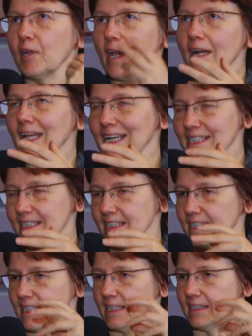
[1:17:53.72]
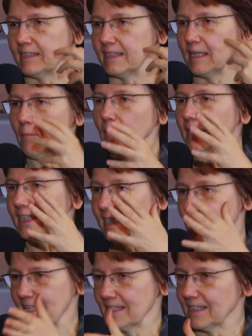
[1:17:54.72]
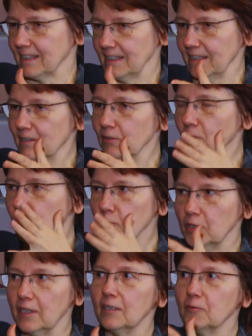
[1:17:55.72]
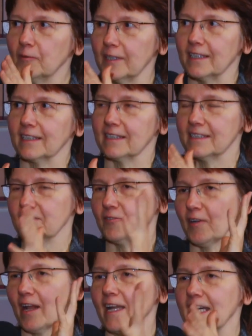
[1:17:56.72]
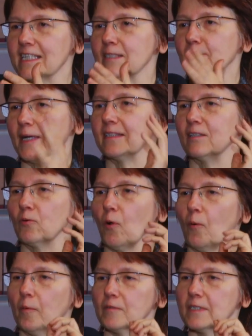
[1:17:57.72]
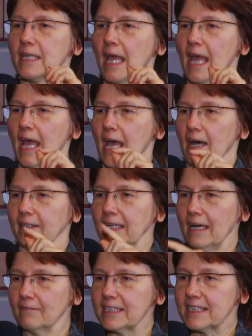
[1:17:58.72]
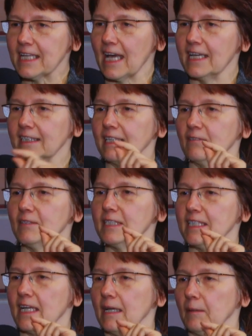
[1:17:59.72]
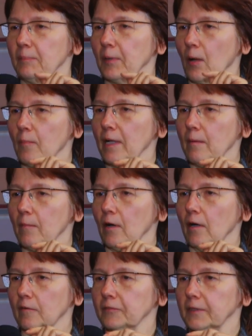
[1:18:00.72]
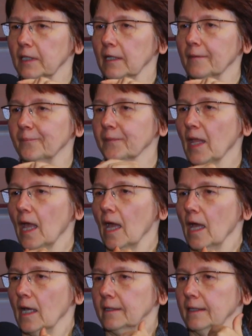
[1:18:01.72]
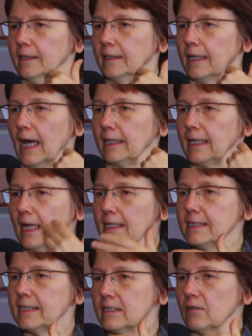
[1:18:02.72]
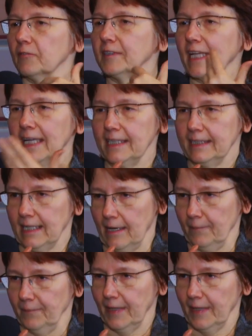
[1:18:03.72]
realize the simple task, yeah, the routine work is realized by the robots. On the other side, there is a problem of the analysis of data,